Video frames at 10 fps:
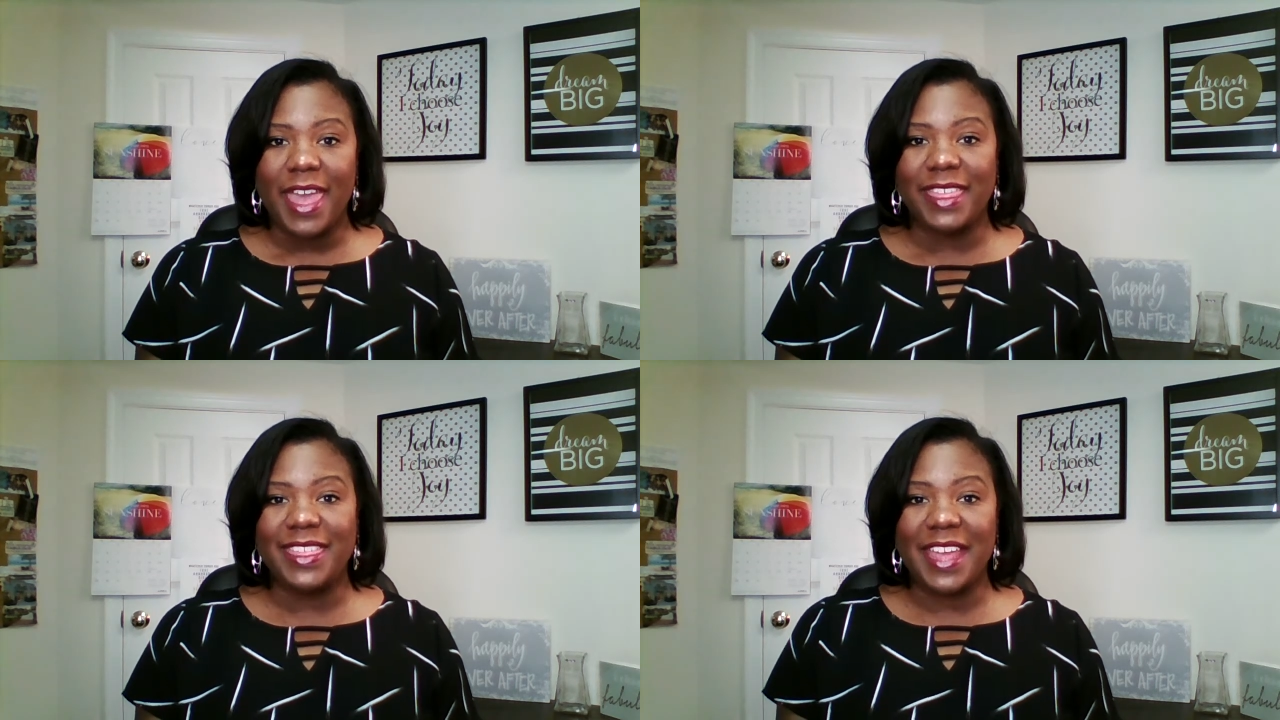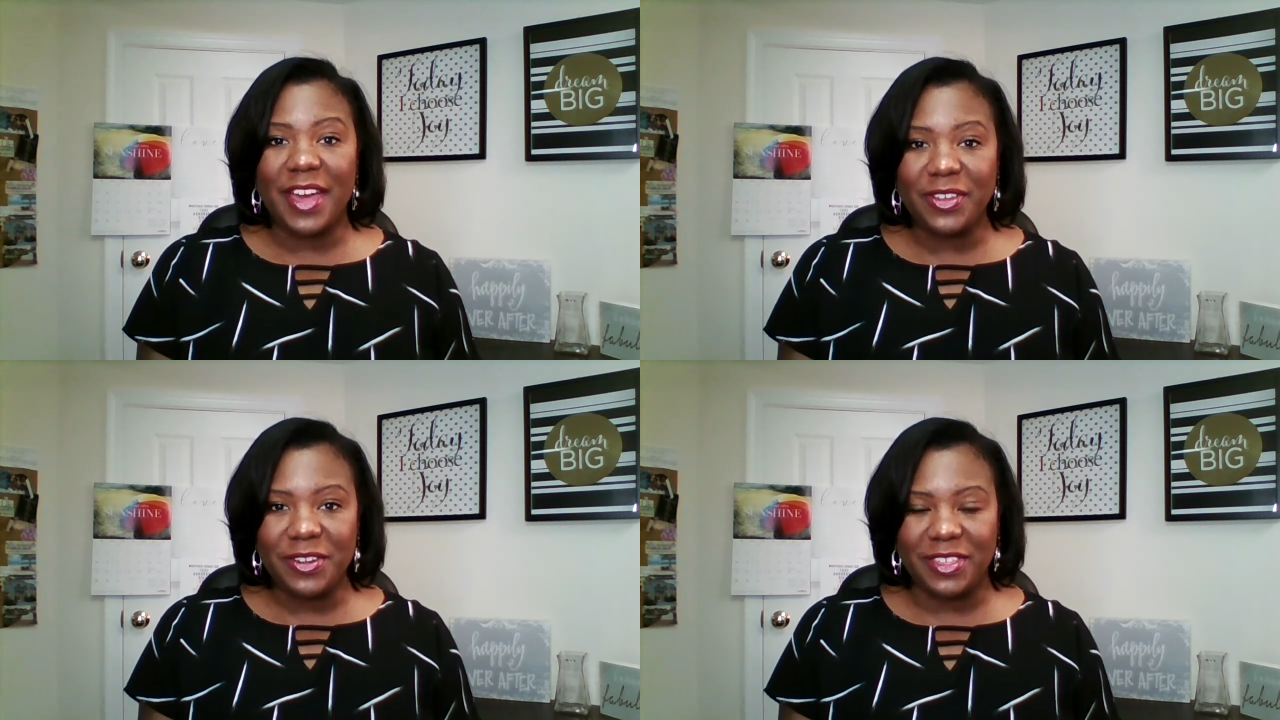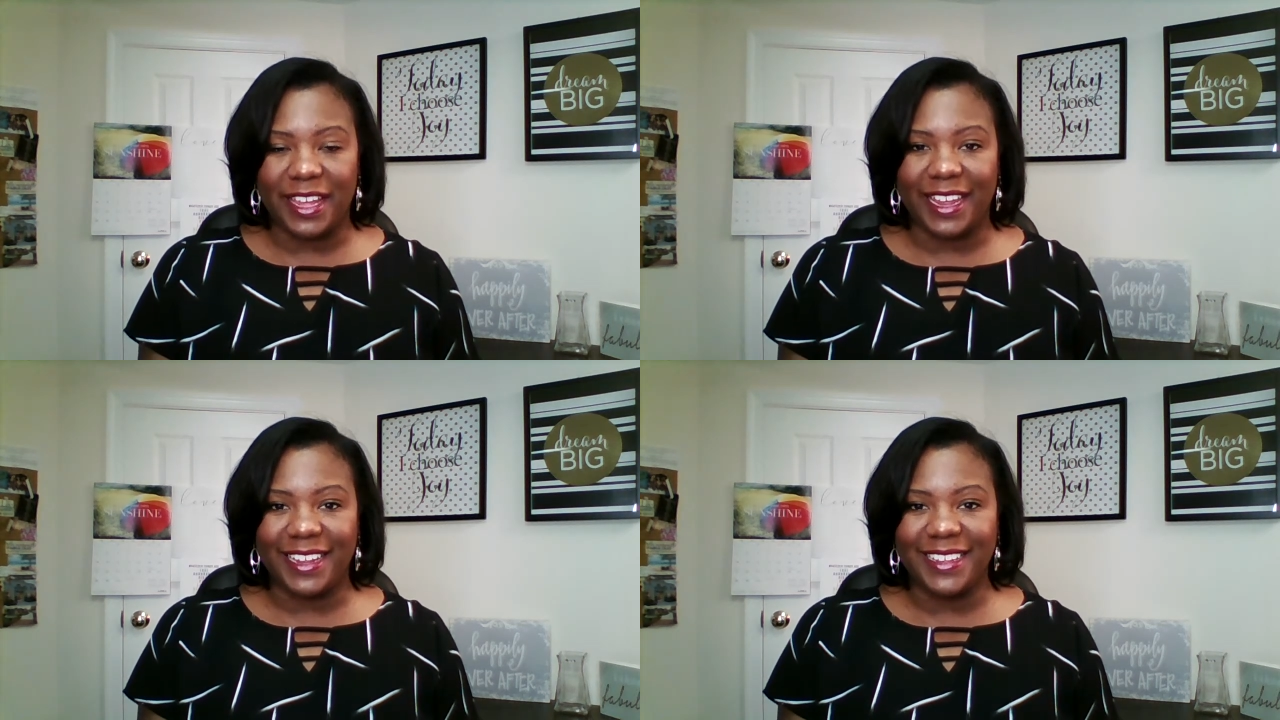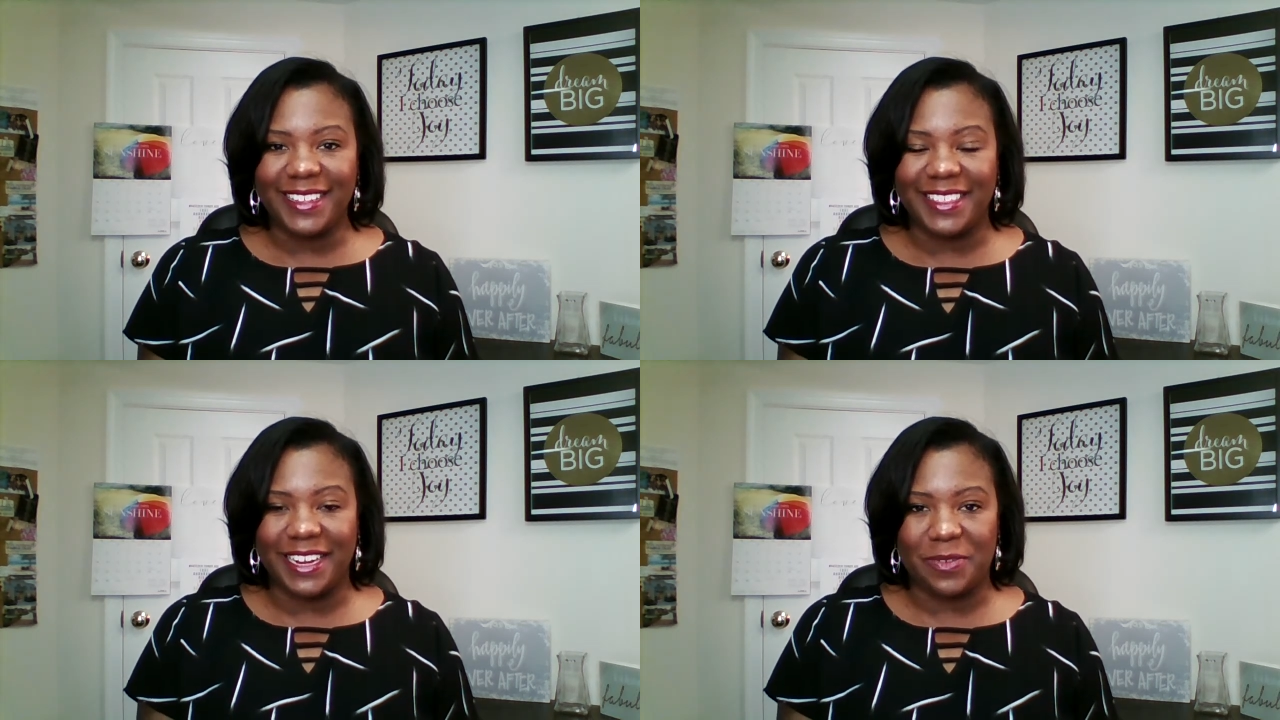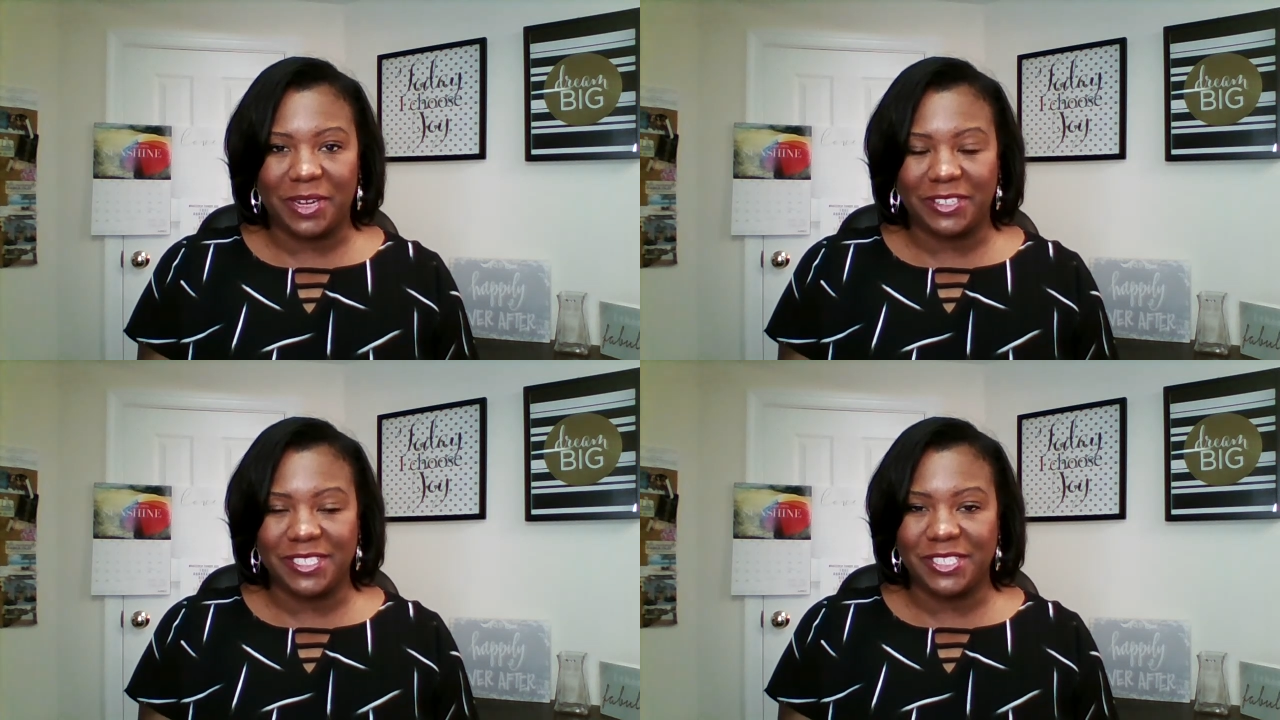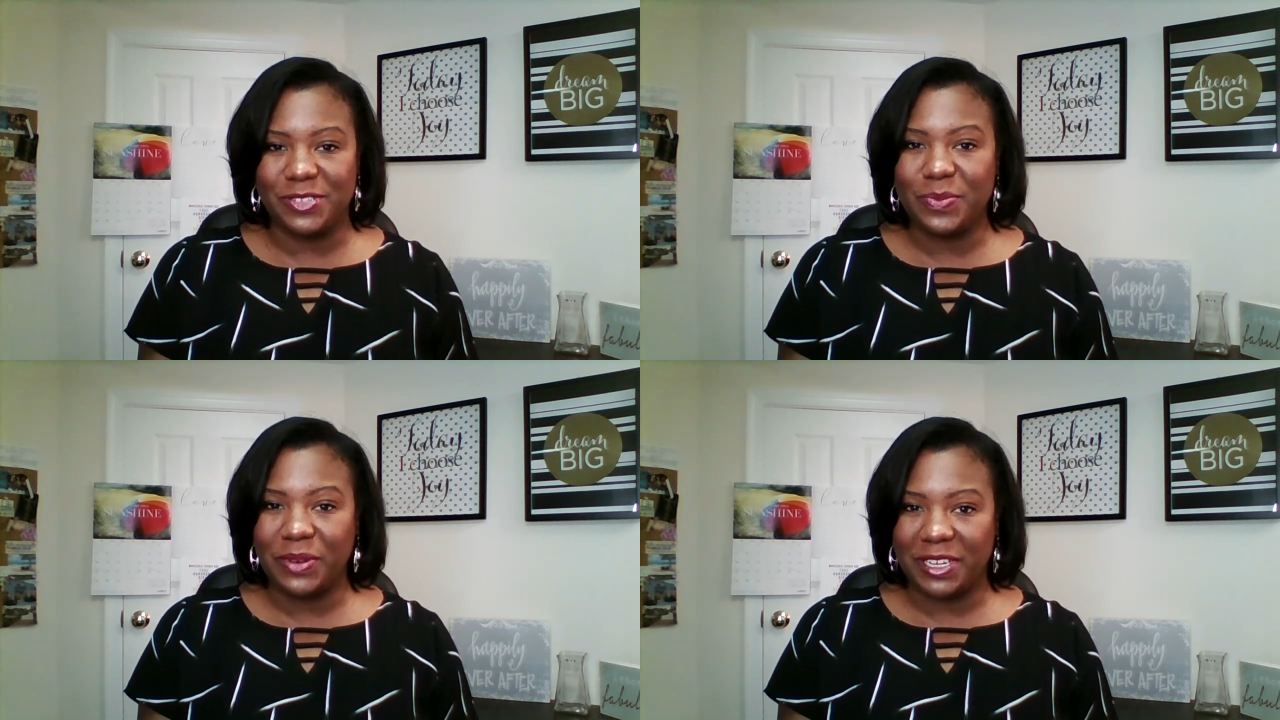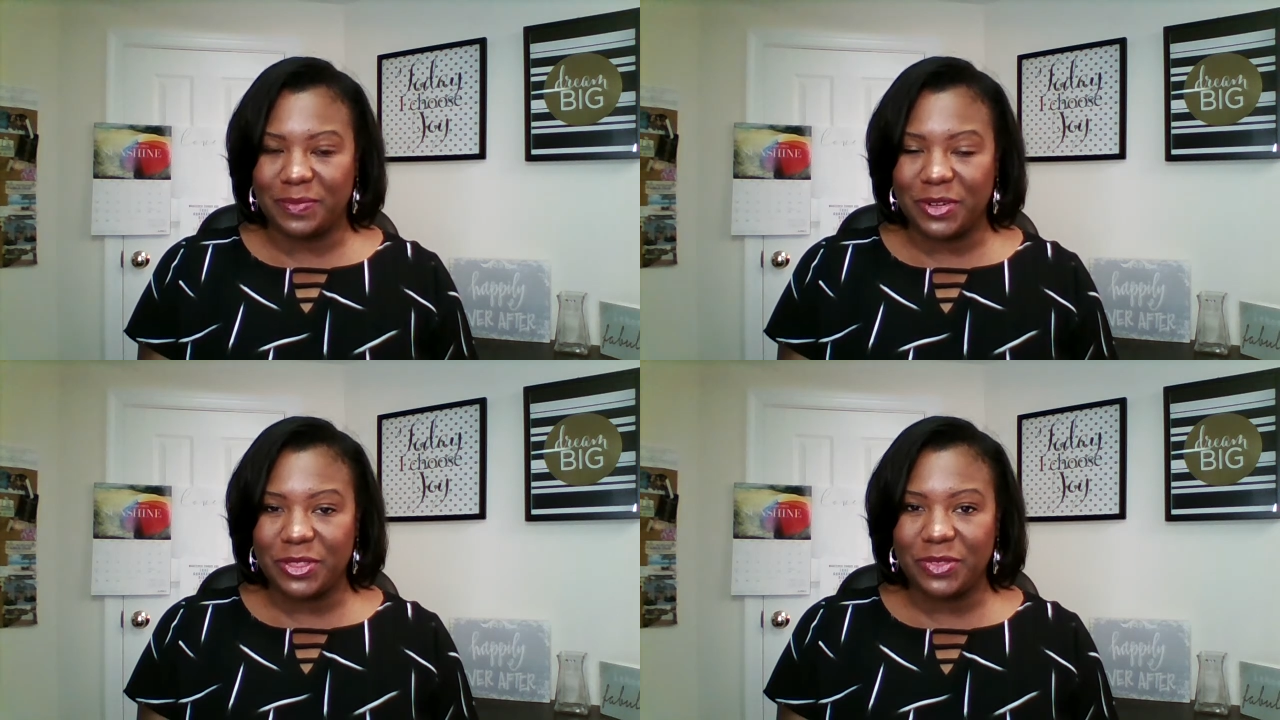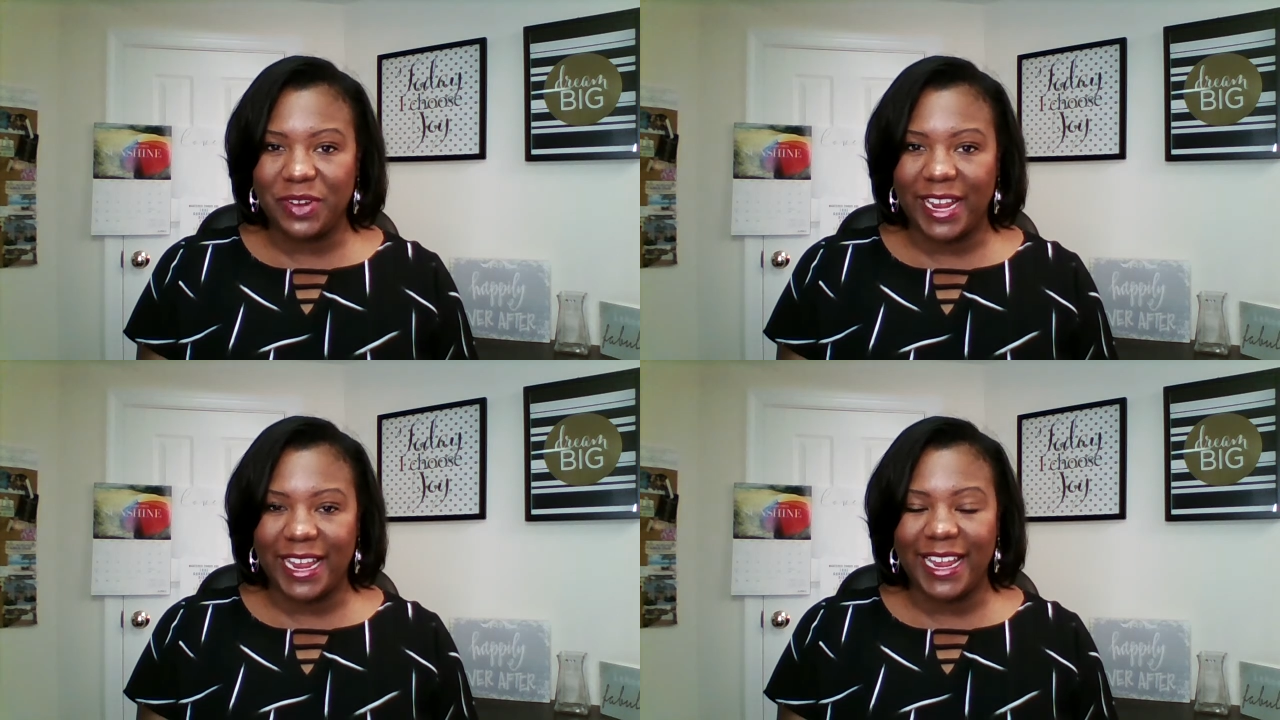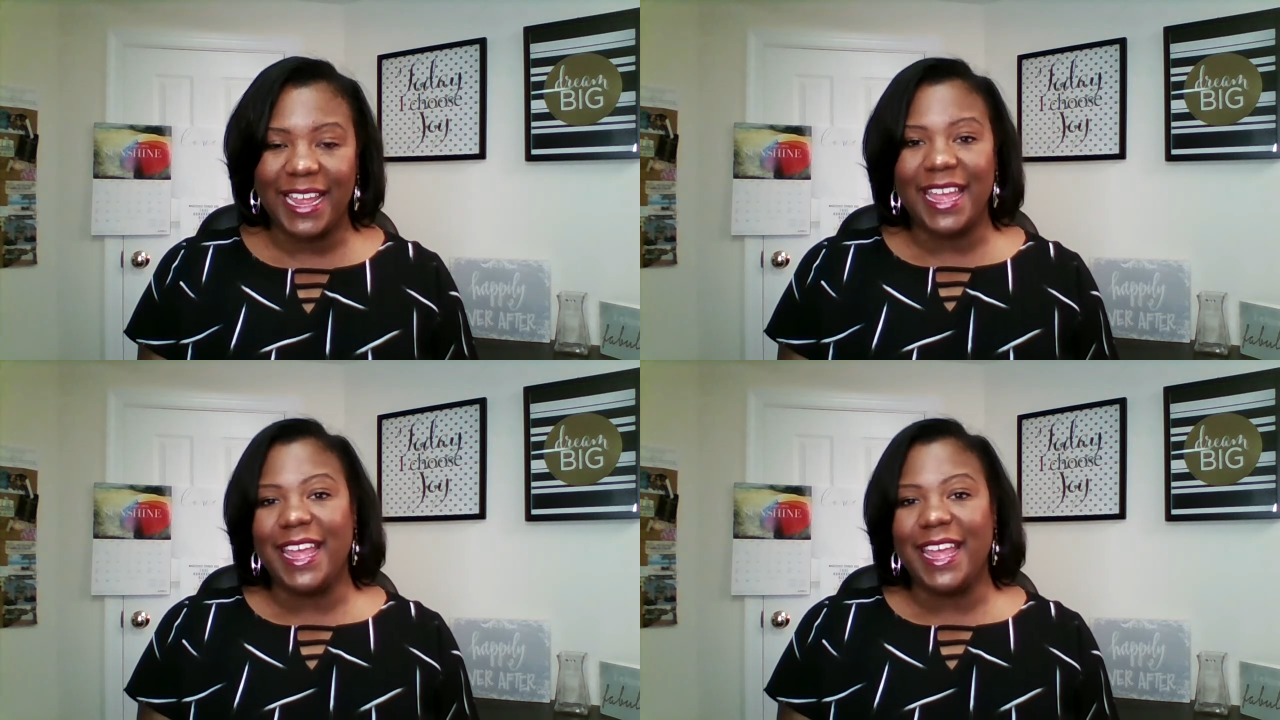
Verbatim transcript: The other thing that I want you to do, point number three,